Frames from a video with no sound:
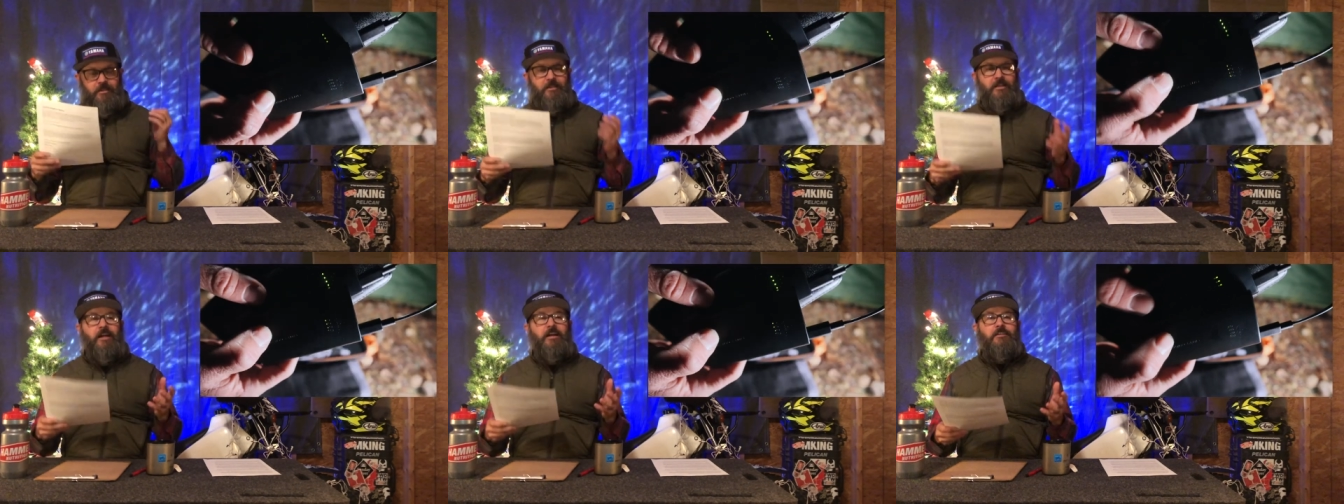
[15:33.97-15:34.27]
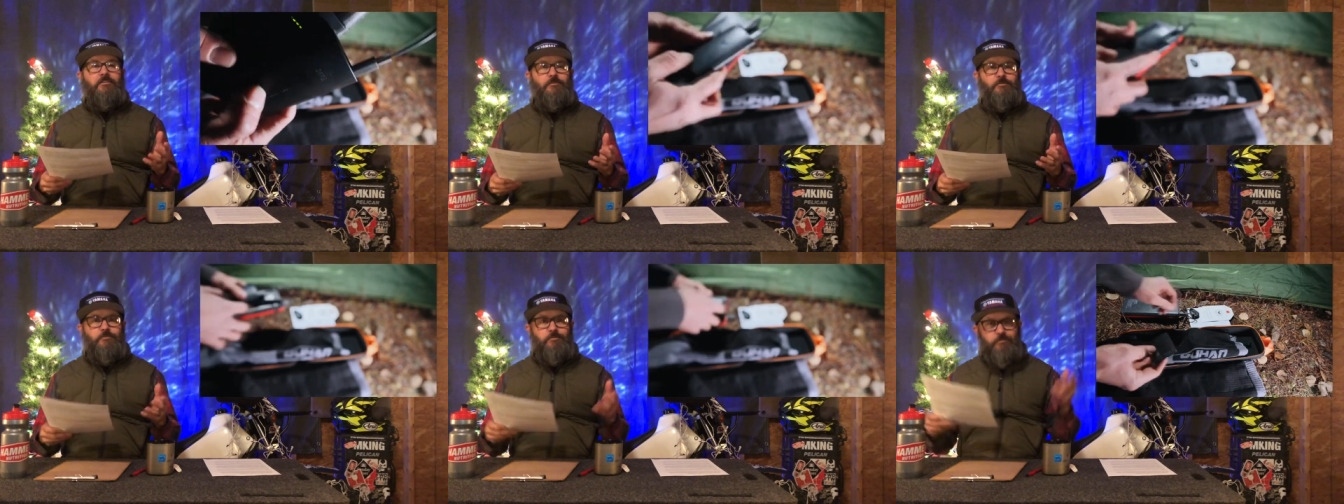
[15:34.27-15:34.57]

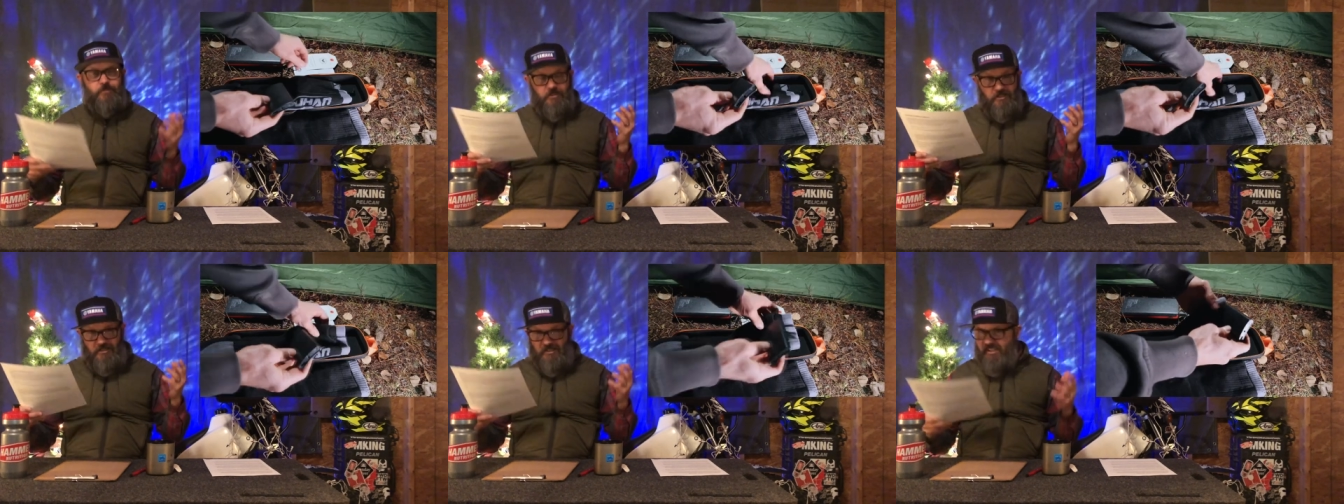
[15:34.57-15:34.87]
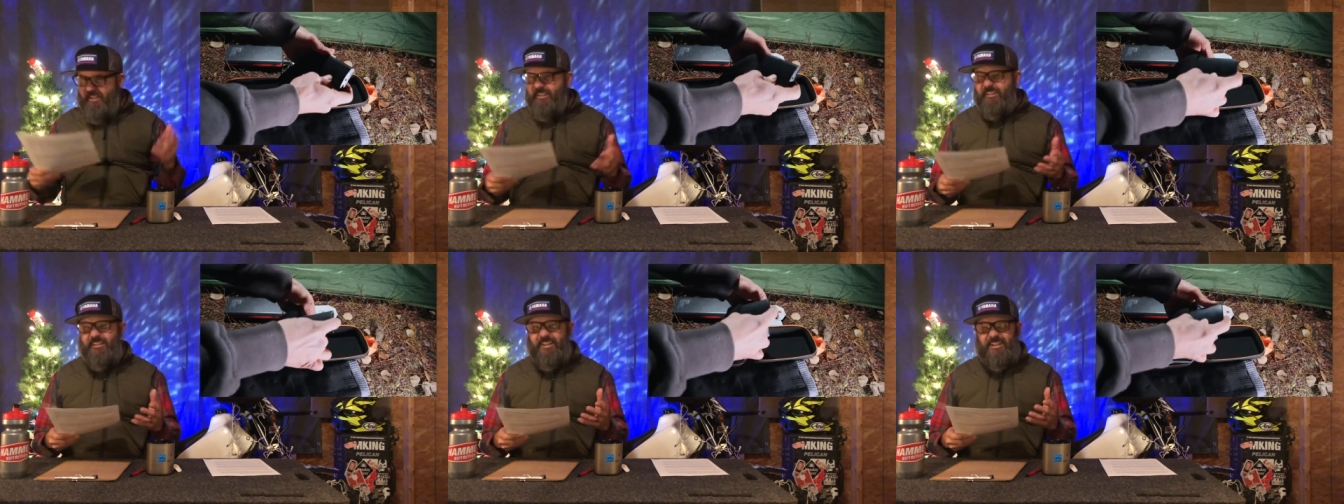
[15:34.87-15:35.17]

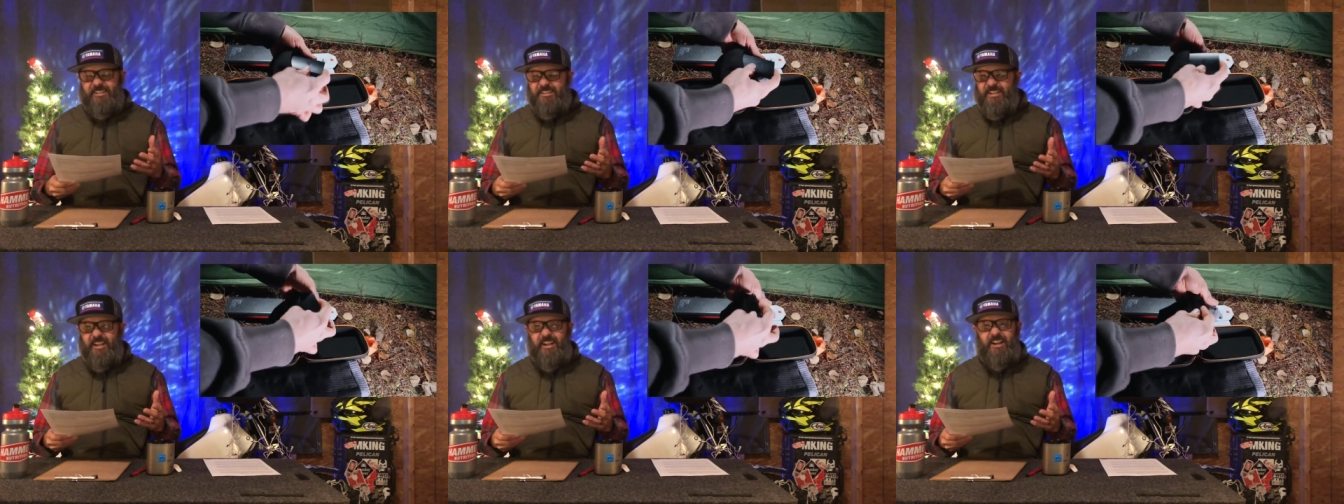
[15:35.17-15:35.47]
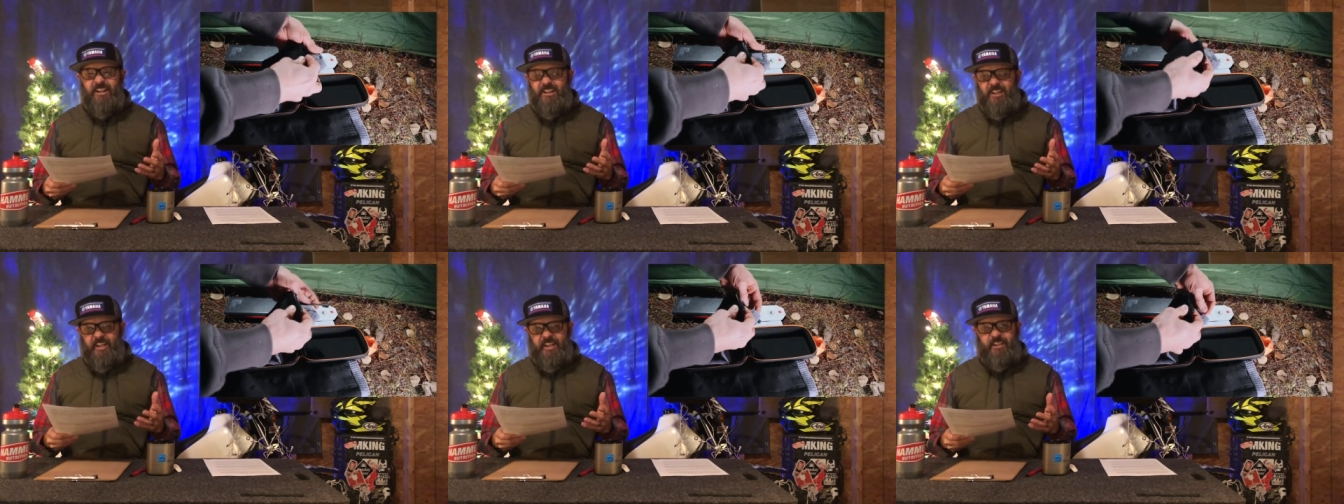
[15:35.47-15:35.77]
That's kind
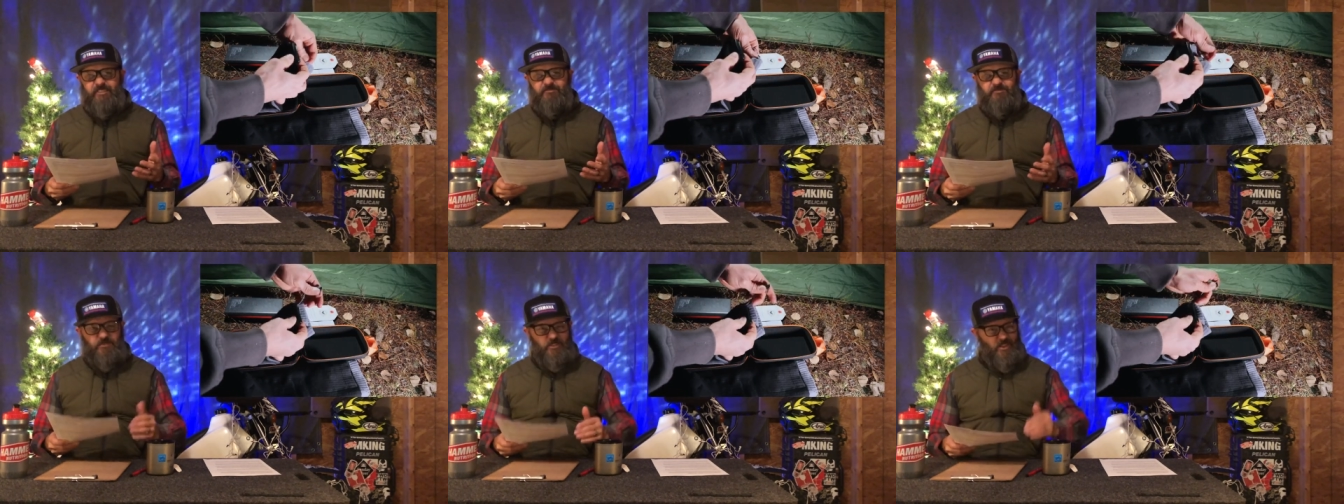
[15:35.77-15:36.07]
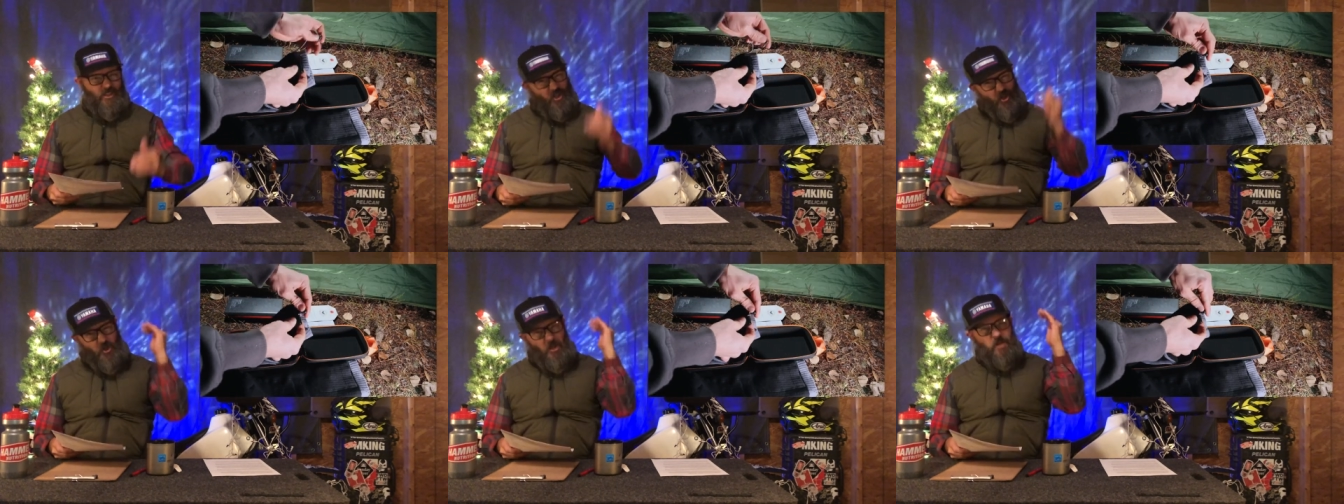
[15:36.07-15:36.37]
of like
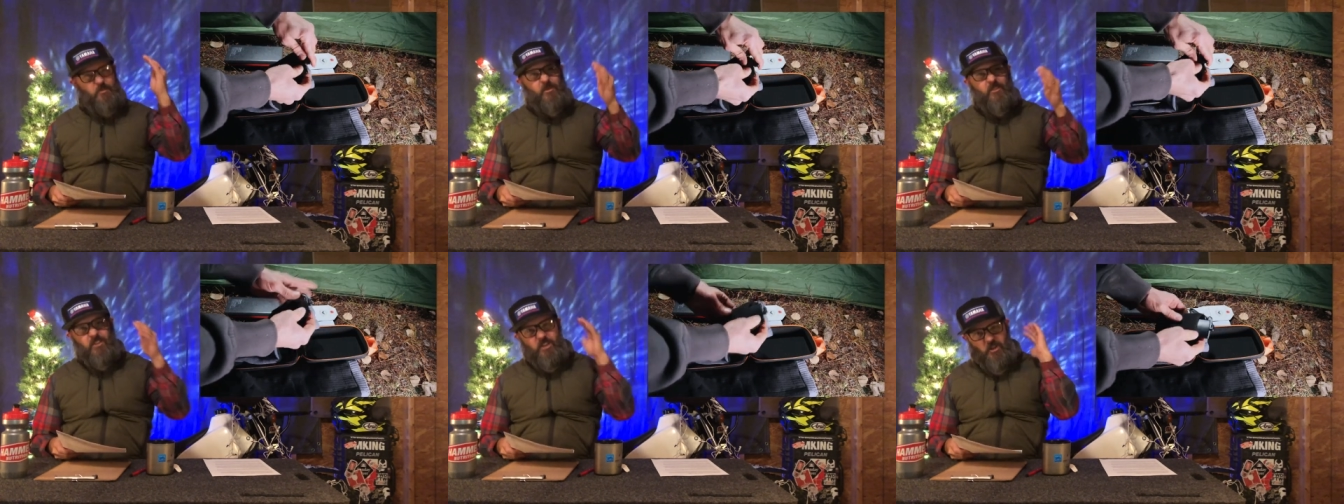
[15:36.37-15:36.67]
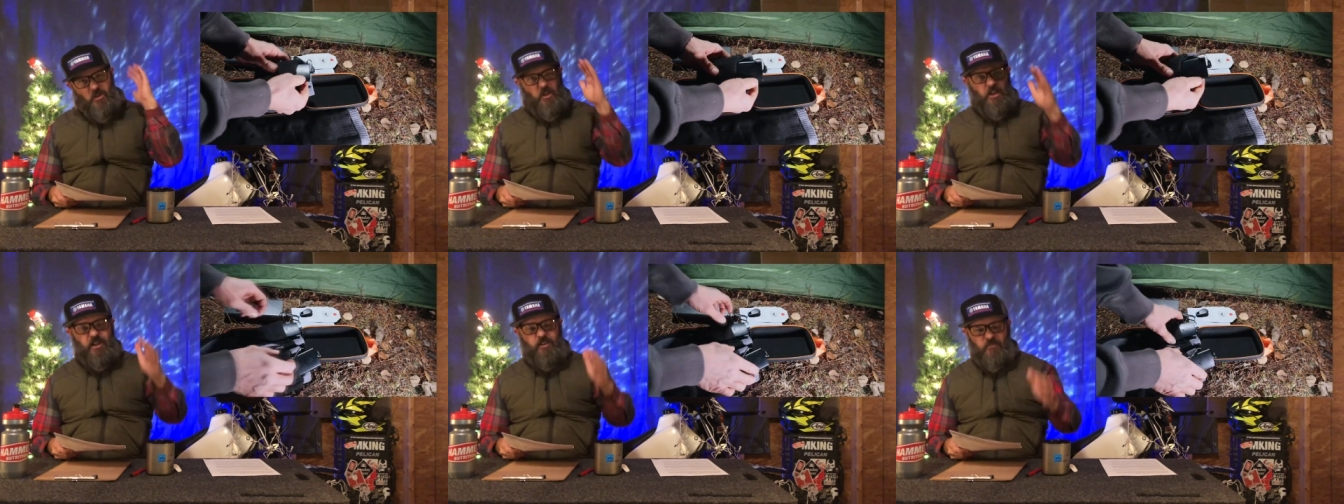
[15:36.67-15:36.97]
the cream of the
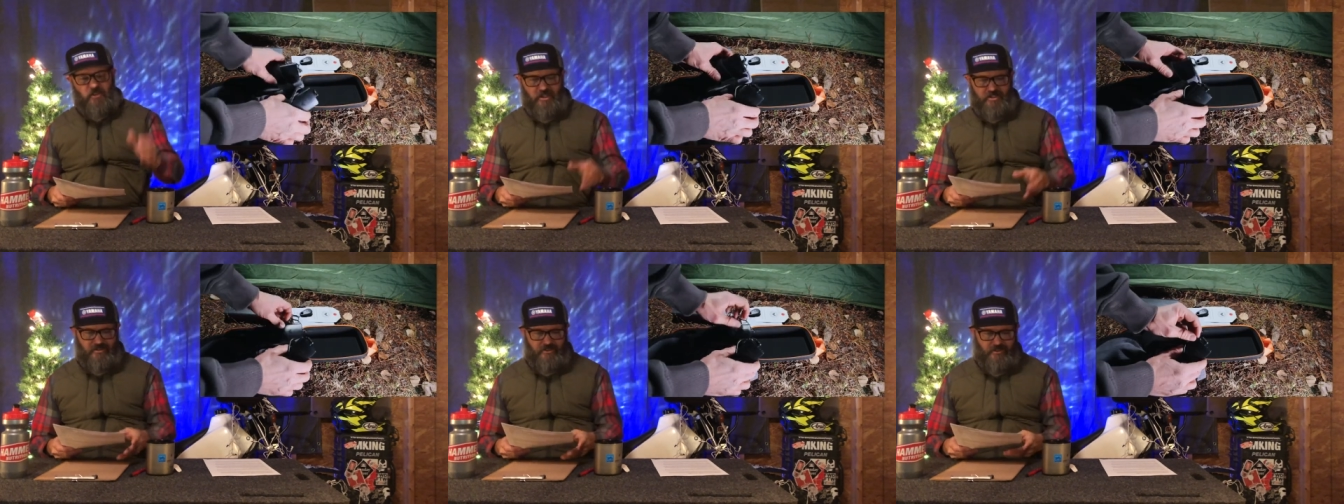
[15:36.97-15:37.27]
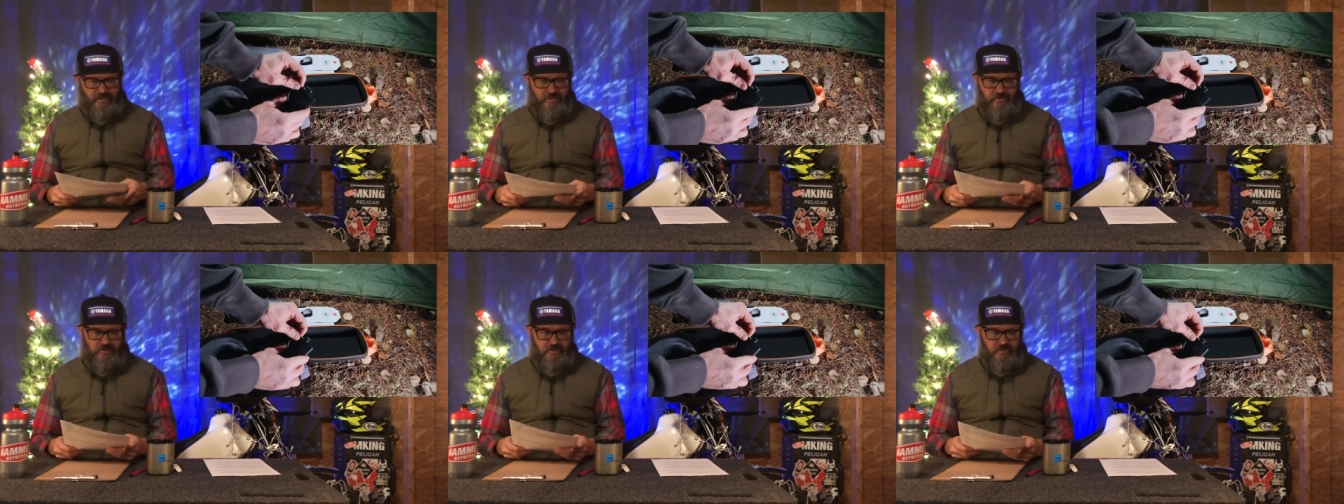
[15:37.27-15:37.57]
cream right
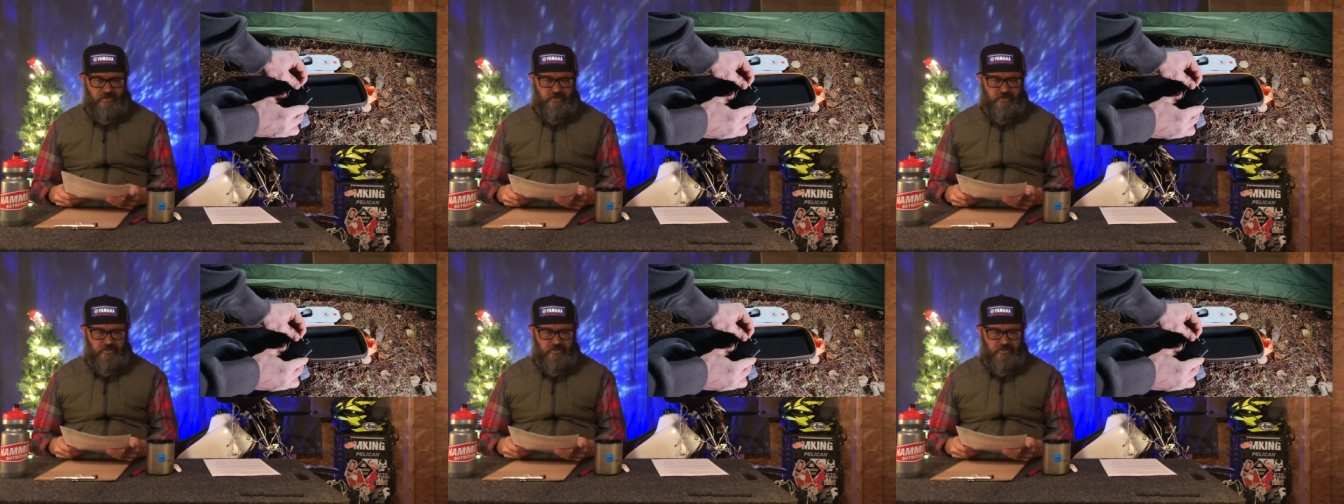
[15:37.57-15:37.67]
there.